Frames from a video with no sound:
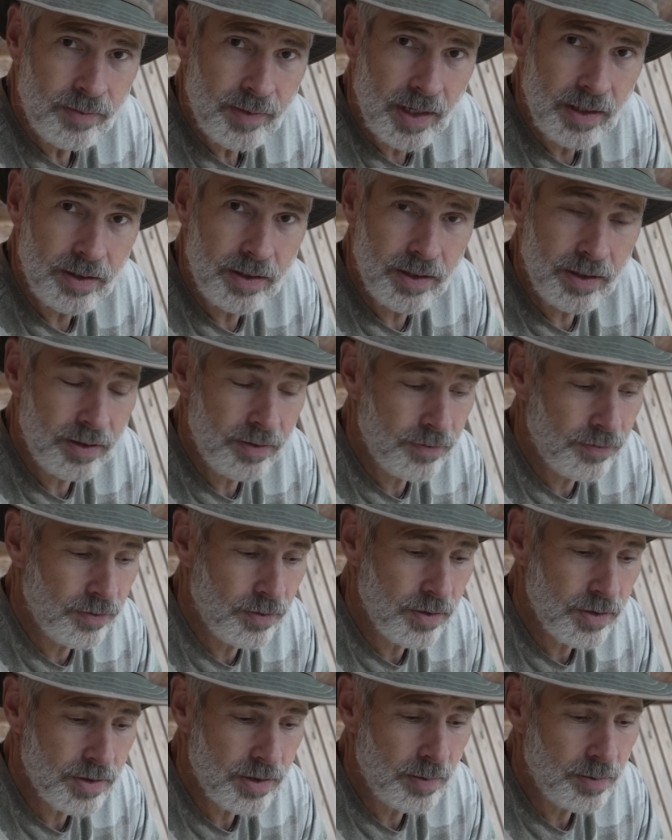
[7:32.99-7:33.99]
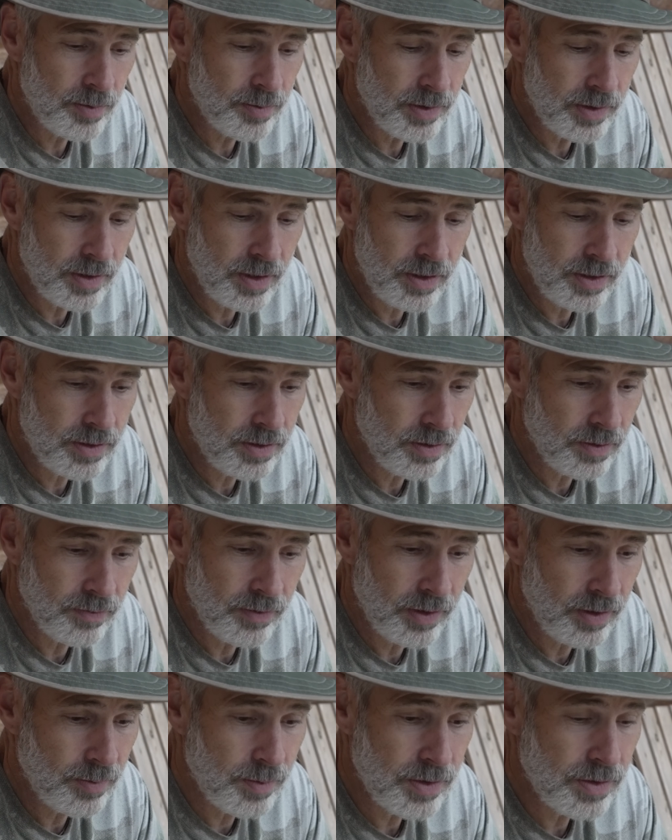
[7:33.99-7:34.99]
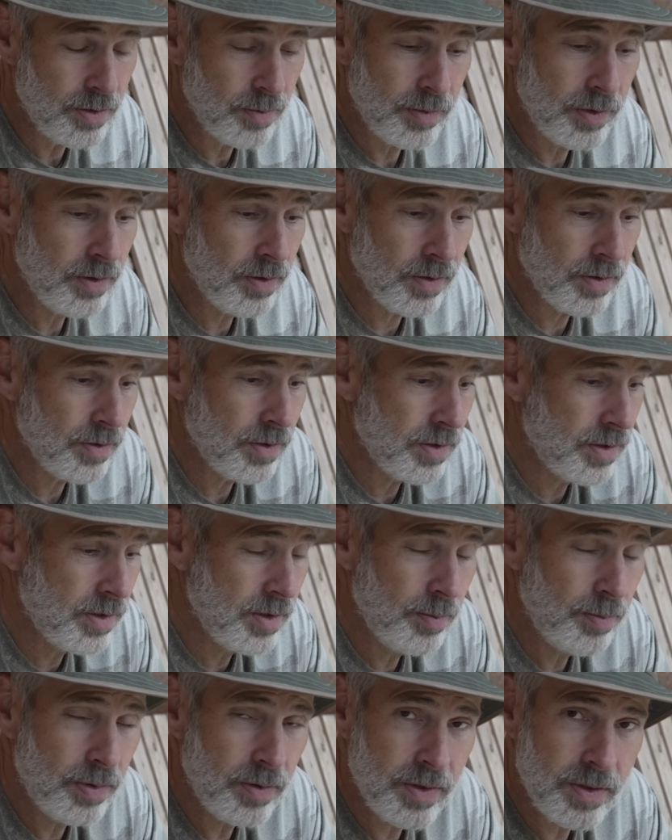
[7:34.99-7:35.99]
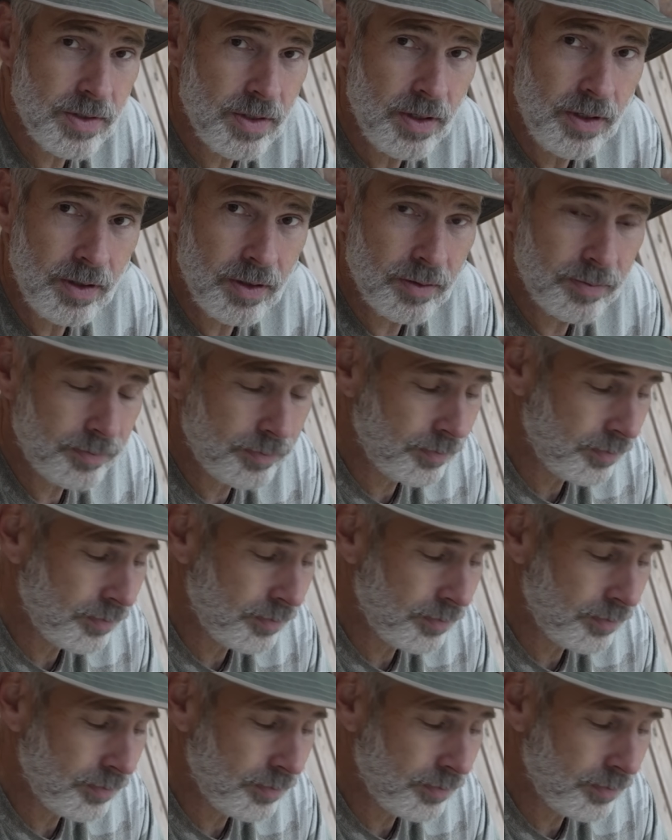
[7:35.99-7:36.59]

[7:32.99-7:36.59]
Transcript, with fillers: and getting full supplementation of vitamins and minerals. It's simple as that.